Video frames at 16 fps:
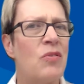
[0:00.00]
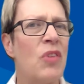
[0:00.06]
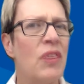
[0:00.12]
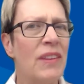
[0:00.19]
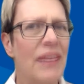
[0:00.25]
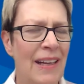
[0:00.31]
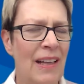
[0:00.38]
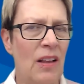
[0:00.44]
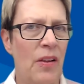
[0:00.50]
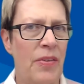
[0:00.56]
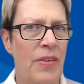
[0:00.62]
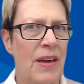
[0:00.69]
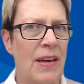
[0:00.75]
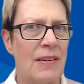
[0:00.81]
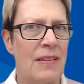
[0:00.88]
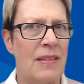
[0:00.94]
the little
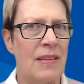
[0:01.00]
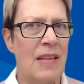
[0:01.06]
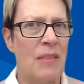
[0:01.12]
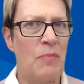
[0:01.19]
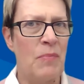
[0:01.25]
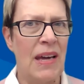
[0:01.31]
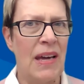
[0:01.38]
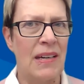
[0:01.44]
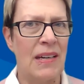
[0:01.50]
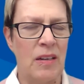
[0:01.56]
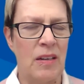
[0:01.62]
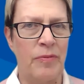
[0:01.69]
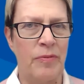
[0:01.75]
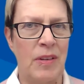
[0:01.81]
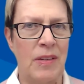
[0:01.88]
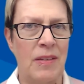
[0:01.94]
things that make a
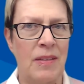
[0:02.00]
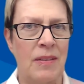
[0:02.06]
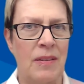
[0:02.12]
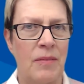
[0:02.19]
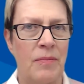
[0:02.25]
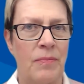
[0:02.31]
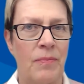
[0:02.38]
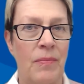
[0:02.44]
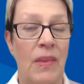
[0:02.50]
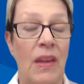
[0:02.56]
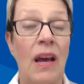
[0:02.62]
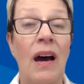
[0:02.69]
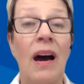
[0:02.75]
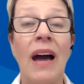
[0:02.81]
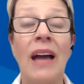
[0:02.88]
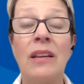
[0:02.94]
difference.
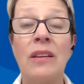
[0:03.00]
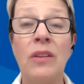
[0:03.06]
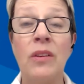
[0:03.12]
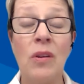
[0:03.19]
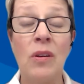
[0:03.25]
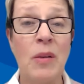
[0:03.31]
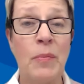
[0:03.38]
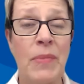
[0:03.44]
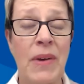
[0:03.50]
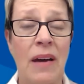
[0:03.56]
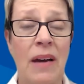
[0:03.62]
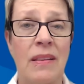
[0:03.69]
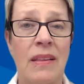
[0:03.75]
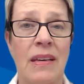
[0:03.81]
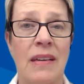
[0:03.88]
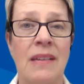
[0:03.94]
I learned
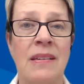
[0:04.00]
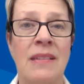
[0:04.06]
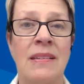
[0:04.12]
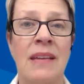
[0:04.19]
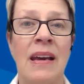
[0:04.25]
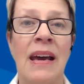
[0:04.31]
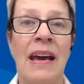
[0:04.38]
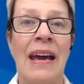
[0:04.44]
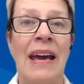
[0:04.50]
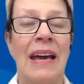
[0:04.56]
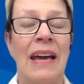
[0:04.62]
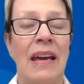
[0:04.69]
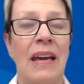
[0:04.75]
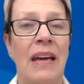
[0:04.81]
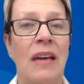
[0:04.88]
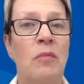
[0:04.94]
about this
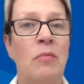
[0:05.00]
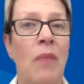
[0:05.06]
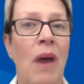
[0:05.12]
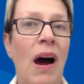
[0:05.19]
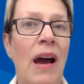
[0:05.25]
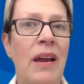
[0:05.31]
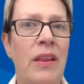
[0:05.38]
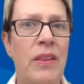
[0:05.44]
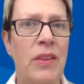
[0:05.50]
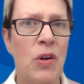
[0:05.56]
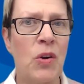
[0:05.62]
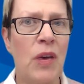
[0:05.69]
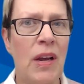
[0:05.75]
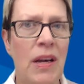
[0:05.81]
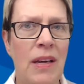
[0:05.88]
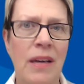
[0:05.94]
in my
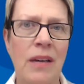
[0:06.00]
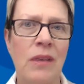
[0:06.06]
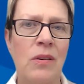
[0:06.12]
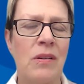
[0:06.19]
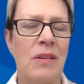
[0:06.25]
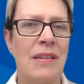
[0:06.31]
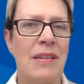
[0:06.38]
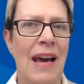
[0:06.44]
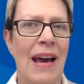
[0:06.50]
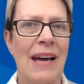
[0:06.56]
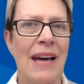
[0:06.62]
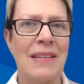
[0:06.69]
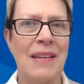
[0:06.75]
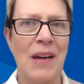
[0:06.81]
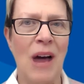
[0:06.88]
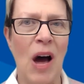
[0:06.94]
30 years
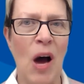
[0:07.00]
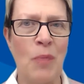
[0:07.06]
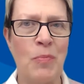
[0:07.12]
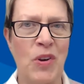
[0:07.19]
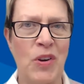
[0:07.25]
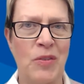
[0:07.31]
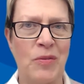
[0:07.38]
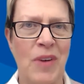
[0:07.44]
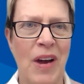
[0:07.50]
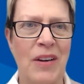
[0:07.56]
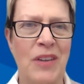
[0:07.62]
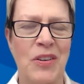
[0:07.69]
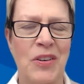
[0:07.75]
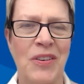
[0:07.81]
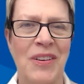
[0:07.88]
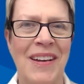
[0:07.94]
as an opera
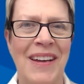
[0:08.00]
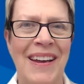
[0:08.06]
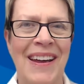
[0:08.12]
director,